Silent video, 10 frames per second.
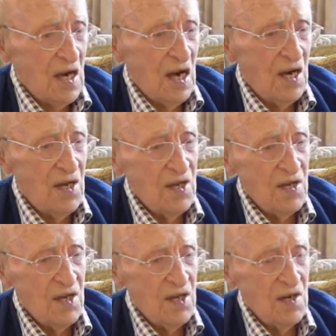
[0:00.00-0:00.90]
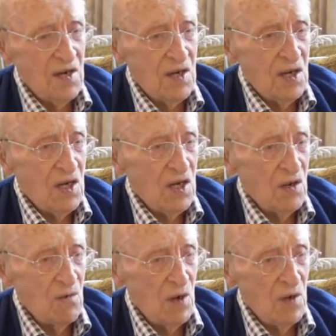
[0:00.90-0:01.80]
And uh,
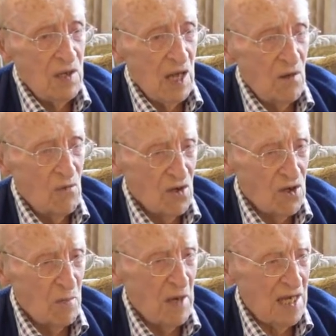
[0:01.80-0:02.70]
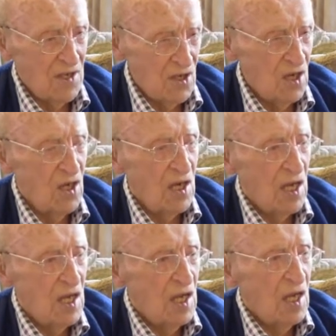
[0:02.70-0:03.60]
that wasn't a bad
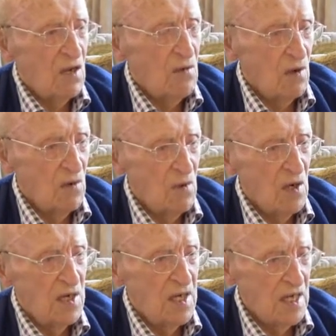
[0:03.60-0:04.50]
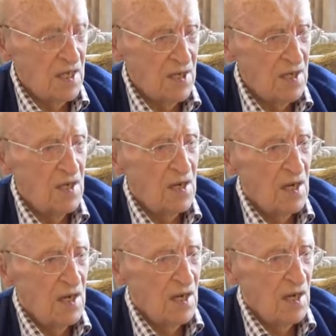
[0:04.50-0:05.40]
journey. We were decent,
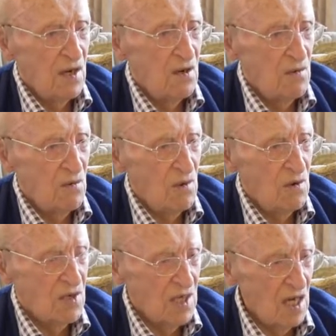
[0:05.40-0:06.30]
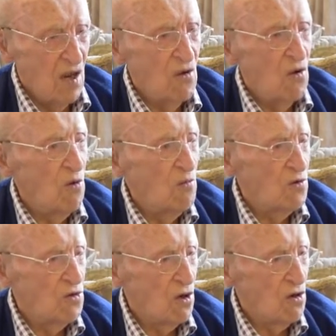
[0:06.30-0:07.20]
uh, we were still on
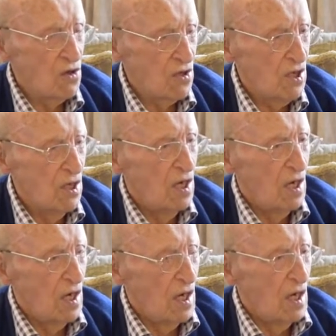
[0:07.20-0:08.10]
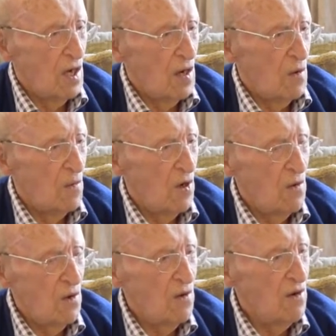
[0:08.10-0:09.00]
open trucks, but
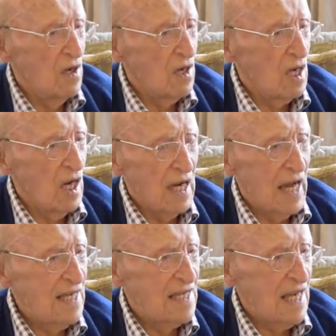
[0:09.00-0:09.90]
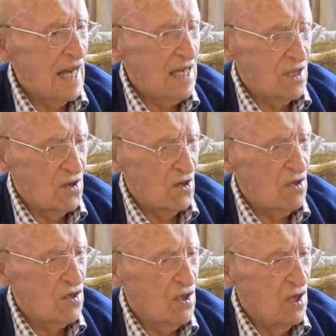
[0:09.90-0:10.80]
they weren't ex-cattle
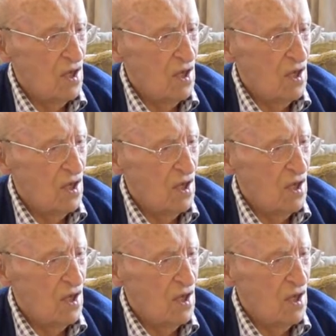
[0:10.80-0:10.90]
trucks.